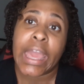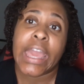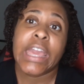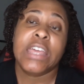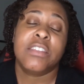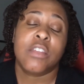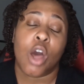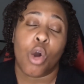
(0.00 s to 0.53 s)

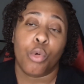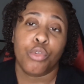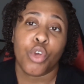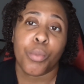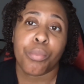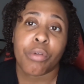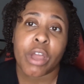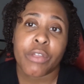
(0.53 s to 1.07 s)
His
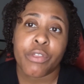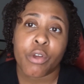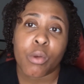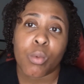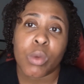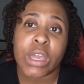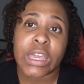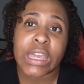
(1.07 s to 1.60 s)
older brother,
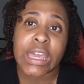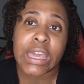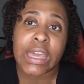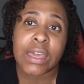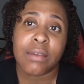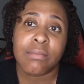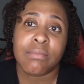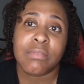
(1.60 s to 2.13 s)

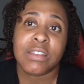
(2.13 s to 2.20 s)
Ricky,